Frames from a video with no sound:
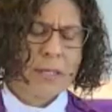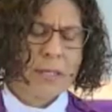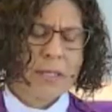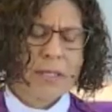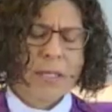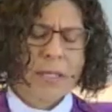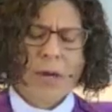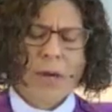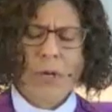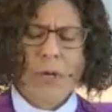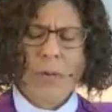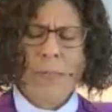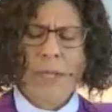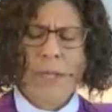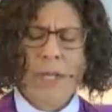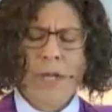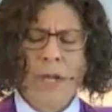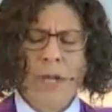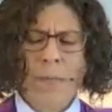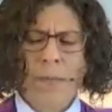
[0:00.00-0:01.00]
There would
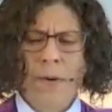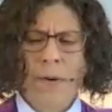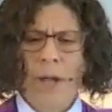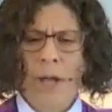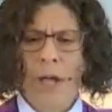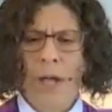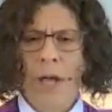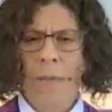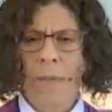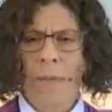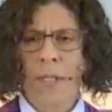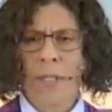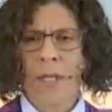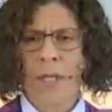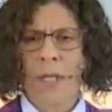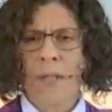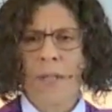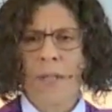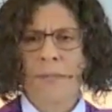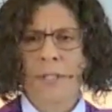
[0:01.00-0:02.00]
be no
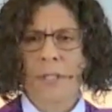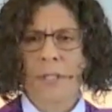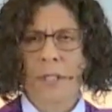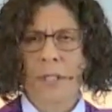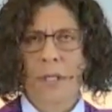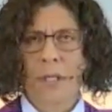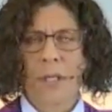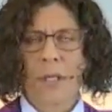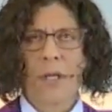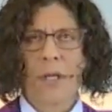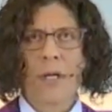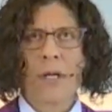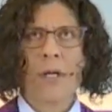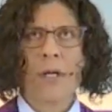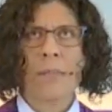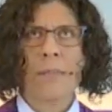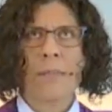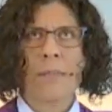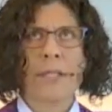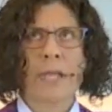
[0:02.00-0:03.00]
problems.
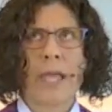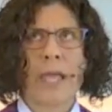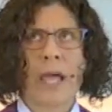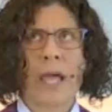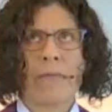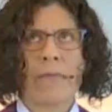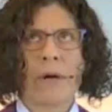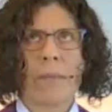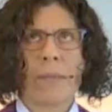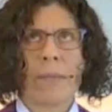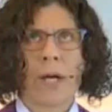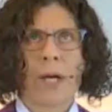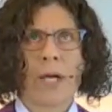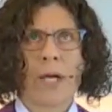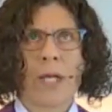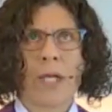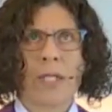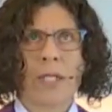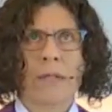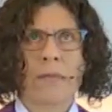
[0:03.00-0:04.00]
Oh, but they have a
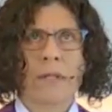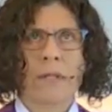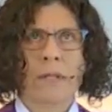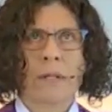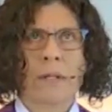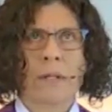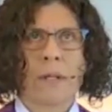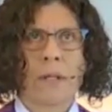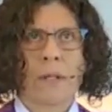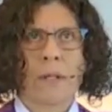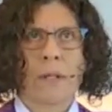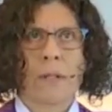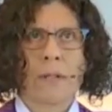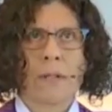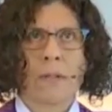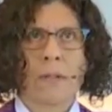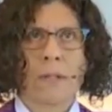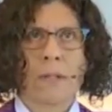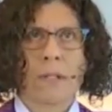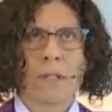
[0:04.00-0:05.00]
mind of their
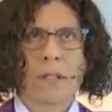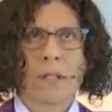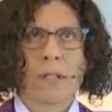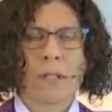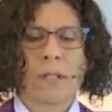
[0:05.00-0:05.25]
own.